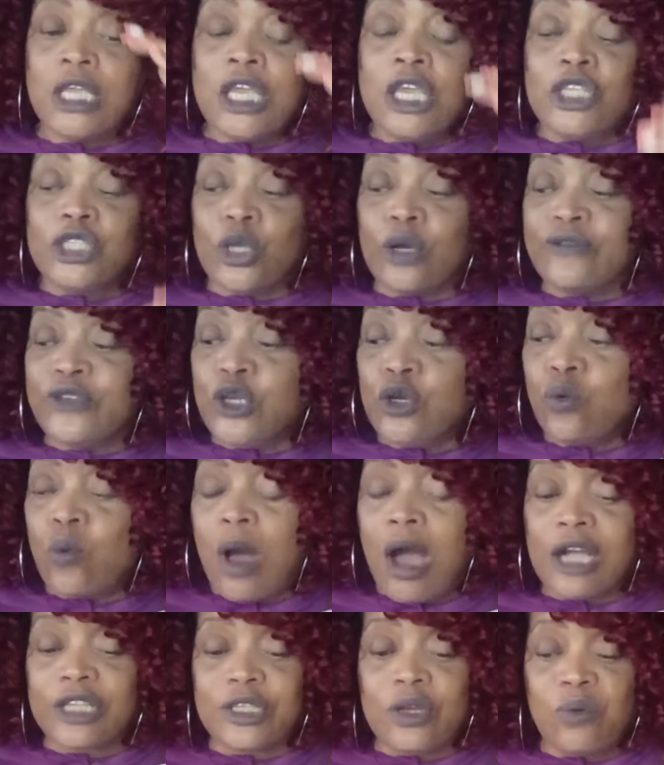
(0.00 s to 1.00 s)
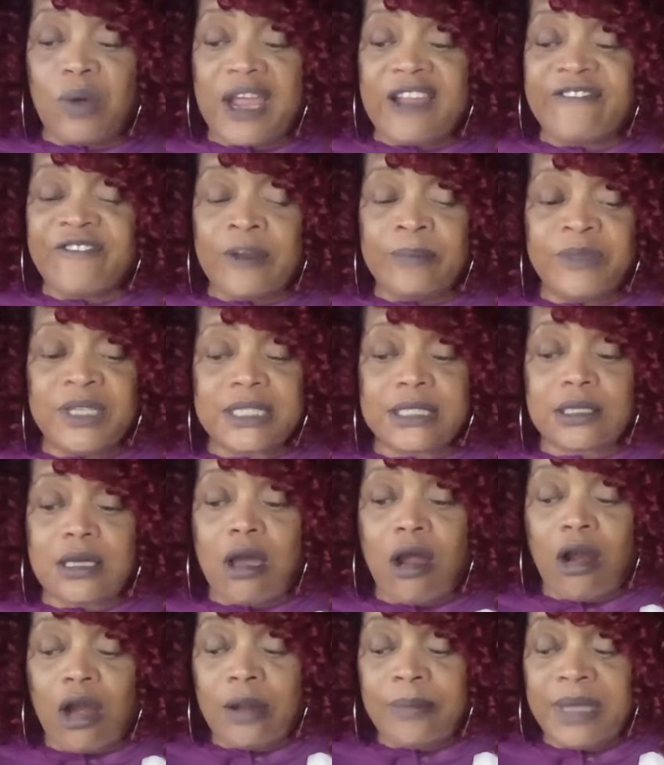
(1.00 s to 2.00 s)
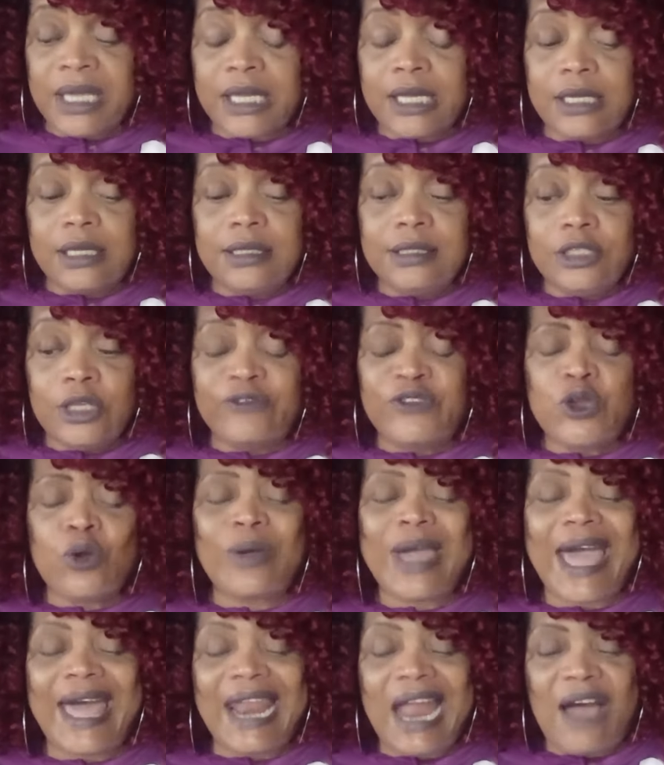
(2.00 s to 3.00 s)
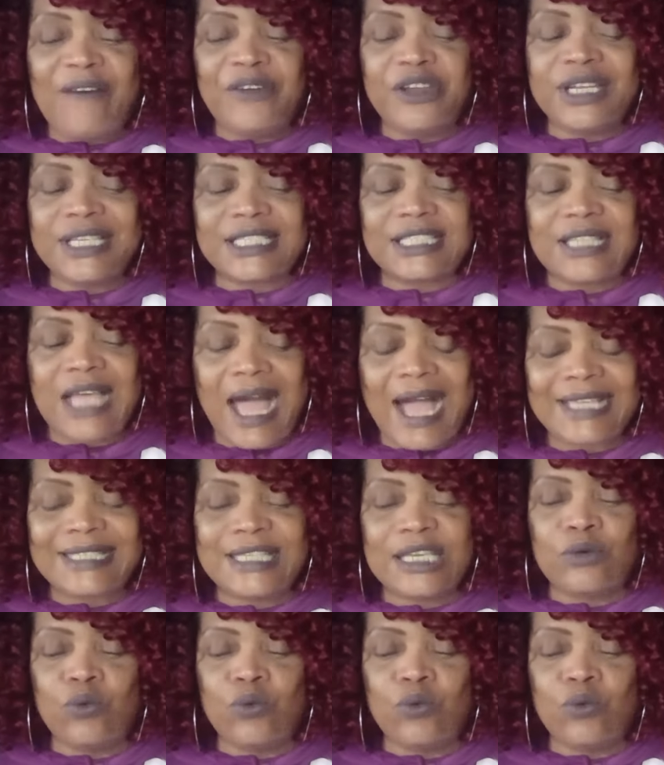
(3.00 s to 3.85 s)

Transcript: So if you walked away from this karmic, if you got off of this toxic